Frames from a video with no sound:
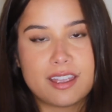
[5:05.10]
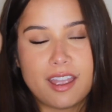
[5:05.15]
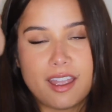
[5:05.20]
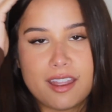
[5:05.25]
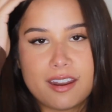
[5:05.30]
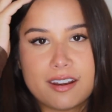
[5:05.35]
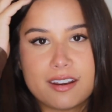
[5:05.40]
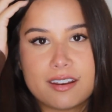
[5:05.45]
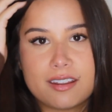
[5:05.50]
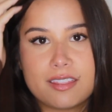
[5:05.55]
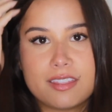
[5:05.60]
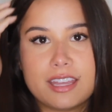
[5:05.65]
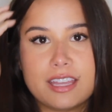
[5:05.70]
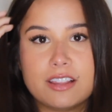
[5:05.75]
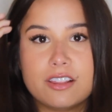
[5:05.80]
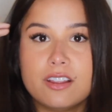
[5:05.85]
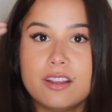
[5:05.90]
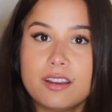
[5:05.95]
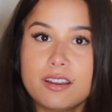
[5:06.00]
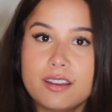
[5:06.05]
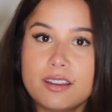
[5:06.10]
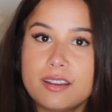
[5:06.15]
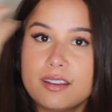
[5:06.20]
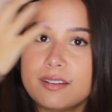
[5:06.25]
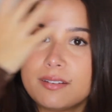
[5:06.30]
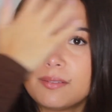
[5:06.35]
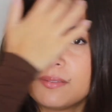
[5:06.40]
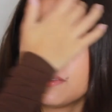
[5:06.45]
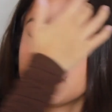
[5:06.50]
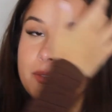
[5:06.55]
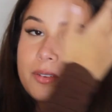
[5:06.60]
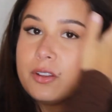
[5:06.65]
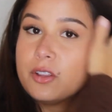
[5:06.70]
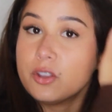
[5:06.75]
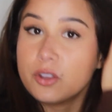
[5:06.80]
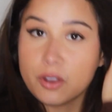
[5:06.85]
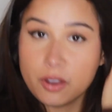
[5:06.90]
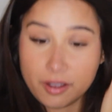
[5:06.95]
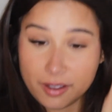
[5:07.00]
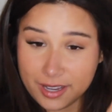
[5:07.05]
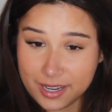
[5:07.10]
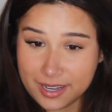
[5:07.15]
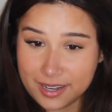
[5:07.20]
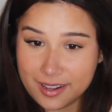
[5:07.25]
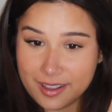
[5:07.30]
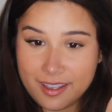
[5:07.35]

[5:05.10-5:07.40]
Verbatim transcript: and they look good.